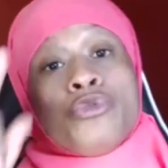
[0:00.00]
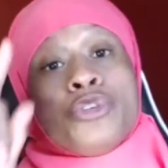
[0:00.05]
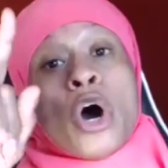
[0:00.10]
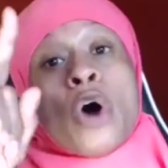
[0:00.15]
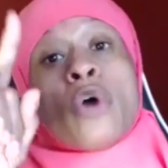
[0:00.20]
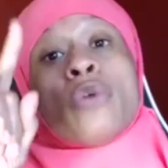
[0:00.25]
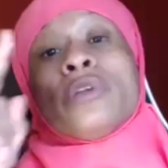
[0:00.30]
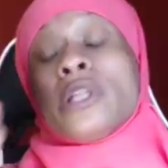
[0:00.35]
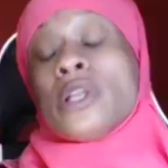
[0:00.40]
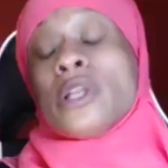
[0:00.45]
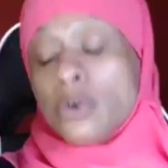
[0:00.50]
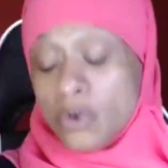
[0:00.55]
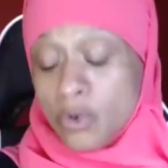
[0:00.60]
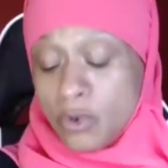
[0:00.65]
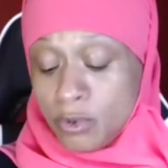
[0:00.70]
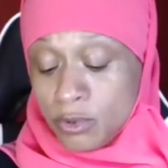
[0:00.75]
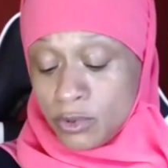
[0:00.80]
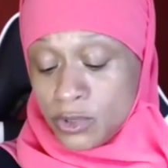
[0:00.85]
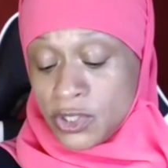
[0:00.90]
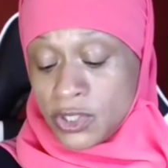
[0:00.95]
don't
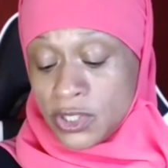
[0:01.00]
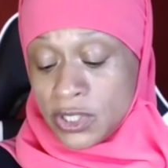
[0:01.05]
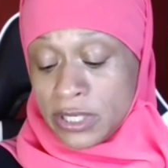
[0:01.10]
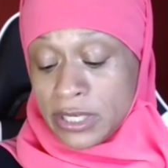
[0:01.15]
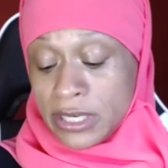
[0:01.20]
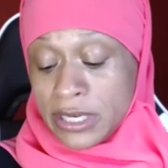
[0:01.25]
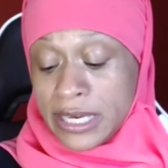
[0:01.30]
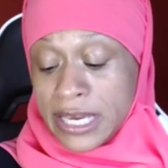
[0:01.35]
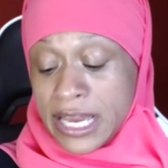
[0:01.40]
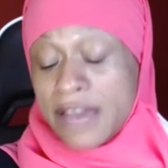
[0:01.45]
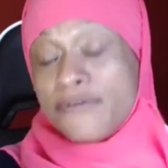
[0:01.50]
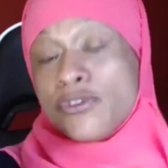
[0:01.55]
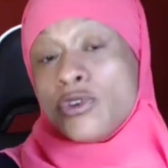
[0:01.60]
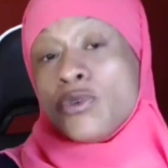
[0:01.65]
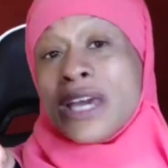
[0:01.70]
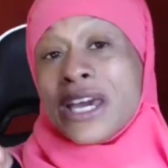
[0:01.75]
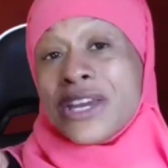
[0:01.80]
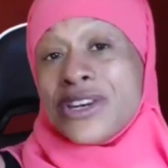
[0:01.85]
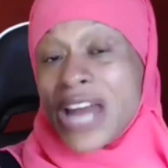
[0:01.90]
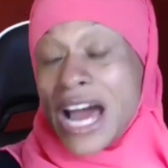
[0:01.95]
lose if
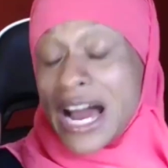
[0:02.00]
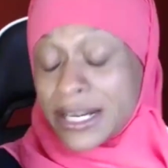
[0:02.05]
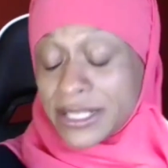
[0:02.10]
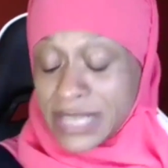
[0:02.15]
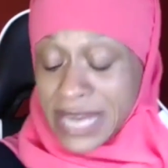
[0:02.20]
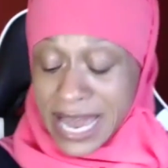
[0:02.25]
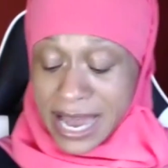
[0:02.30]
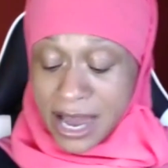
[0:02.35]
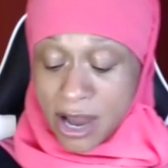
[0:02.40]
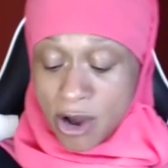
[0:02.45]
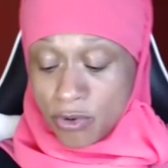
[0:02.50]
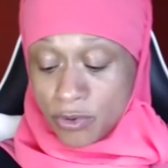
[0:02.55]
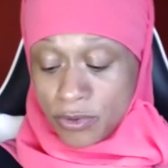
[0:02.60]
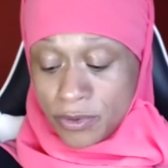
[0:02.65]
you get knocked down,